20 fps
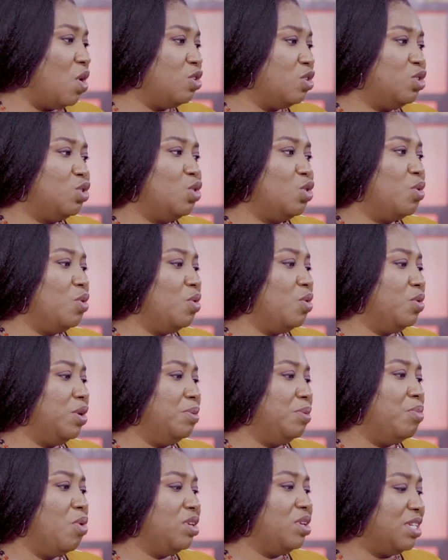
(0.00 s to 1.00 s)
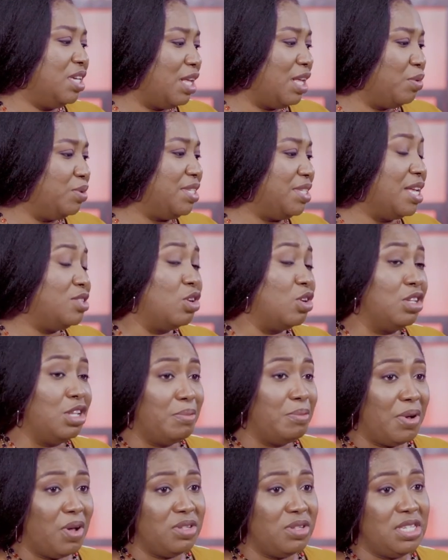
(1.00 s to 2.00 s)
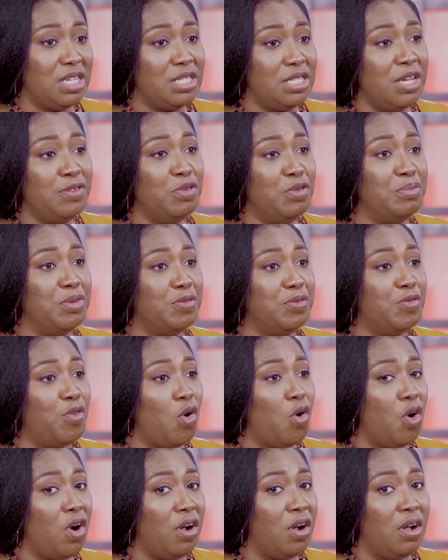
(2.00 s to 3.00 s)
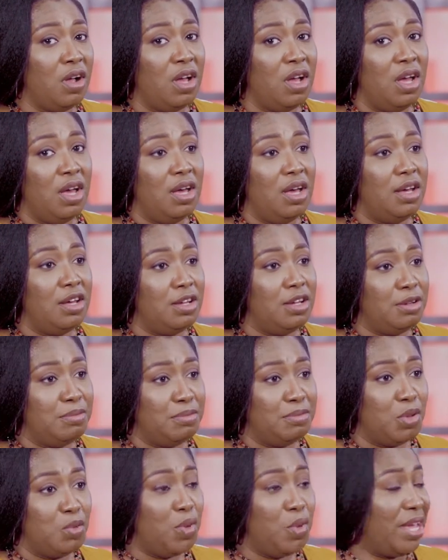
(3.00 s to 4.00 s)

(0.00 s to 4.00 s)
also important that we start talking about it even before um, the